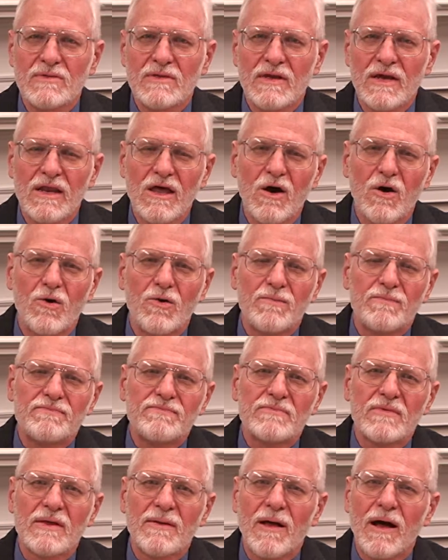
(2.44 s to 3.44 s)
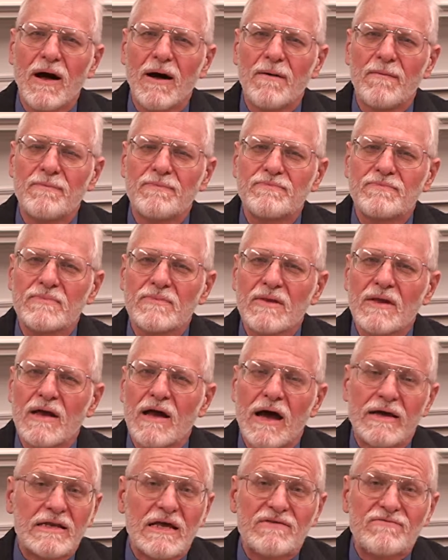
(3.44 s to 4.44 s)
Hello.
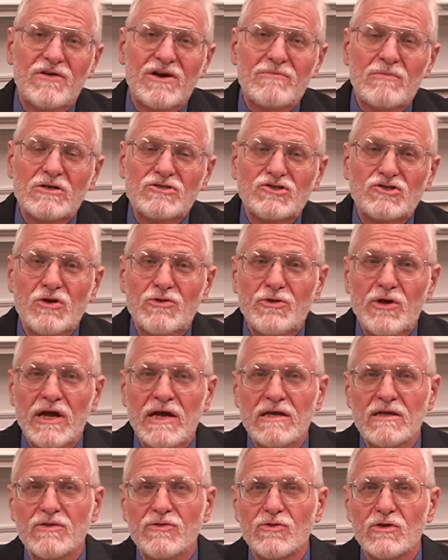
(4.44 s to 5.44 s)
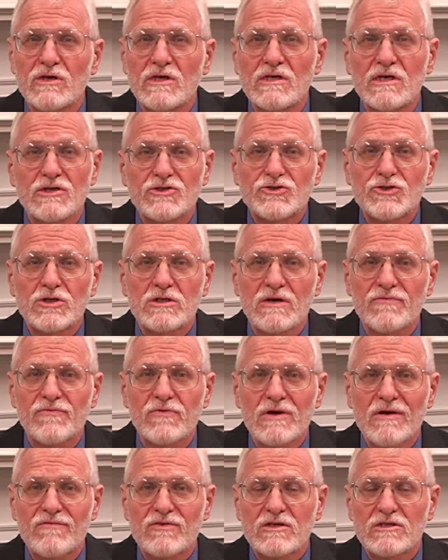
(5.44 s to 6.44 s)
I'd like very much to thank the Center
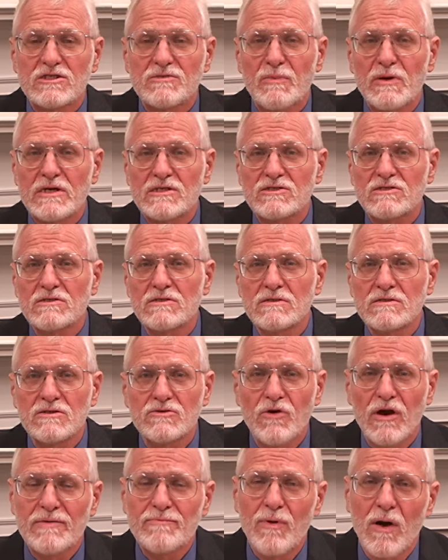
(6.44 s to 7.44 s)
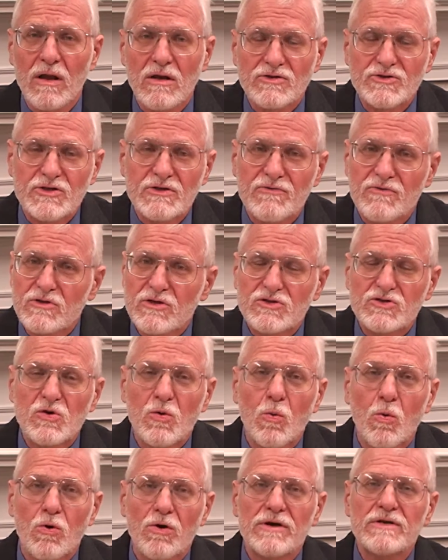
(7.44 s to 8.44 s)
for Evidence-Based Crime Policy for this
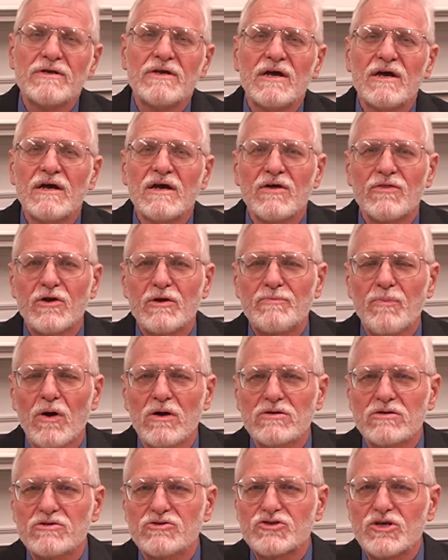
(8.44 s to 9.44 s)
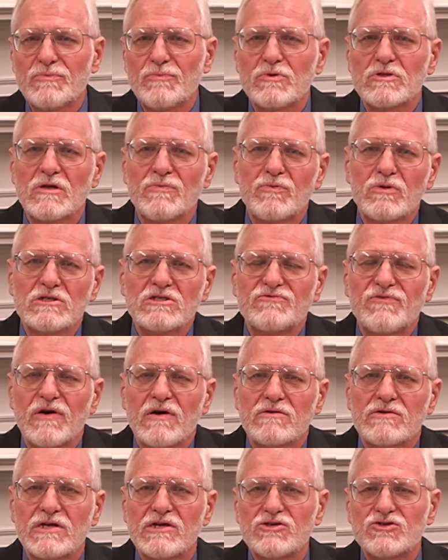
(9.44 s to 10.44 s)
award. Their partnership with the Police
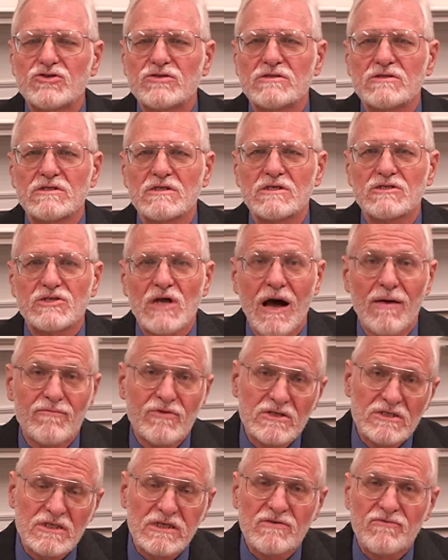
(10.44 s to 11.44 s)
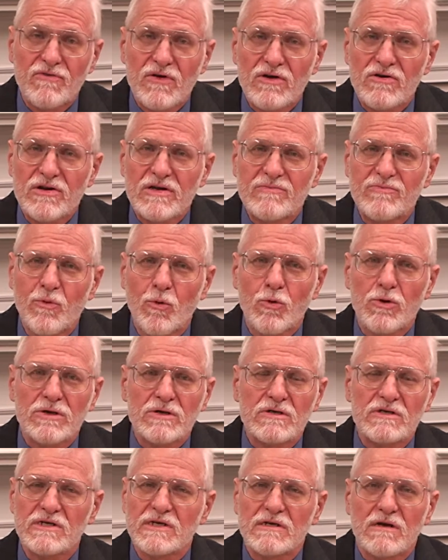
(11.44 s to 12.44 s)
Foundation is obviously very
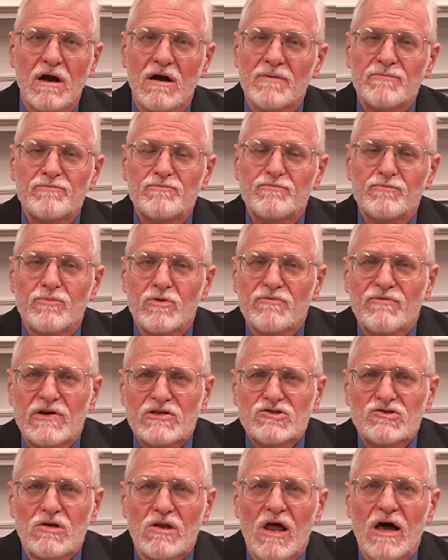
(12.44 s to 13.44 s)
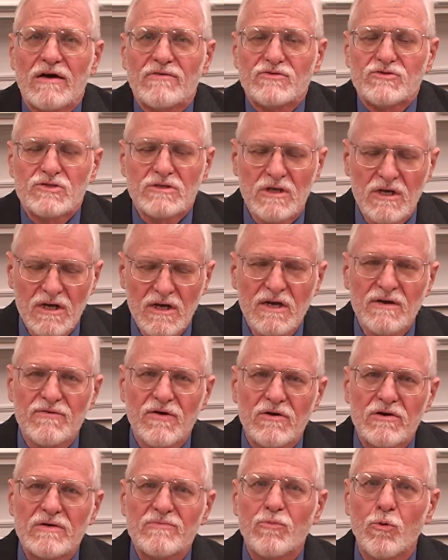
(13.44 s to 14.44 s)
important in our professional lives,
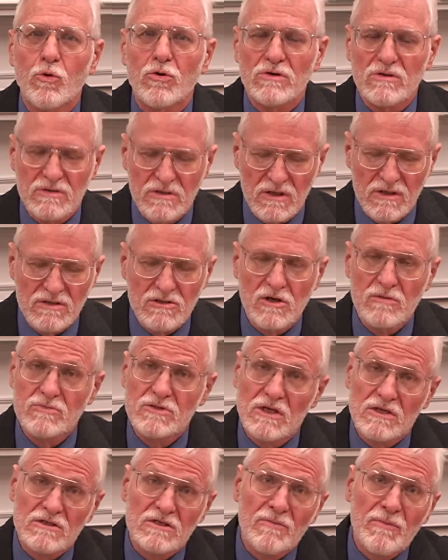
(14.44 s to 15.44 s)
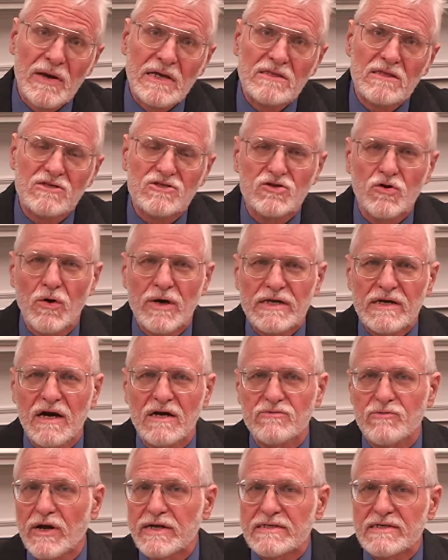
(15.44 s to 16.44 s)
very important in terms of the debate that's going
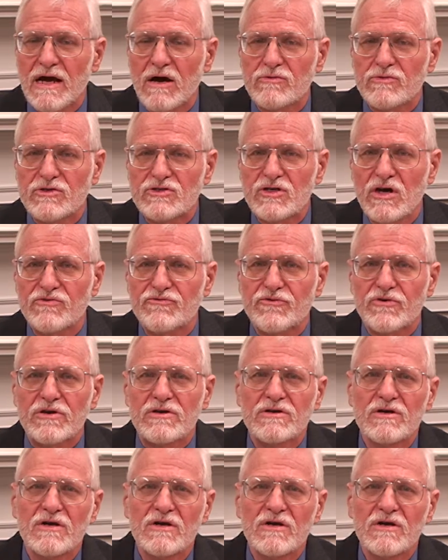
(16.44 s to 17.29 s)
on right now in this country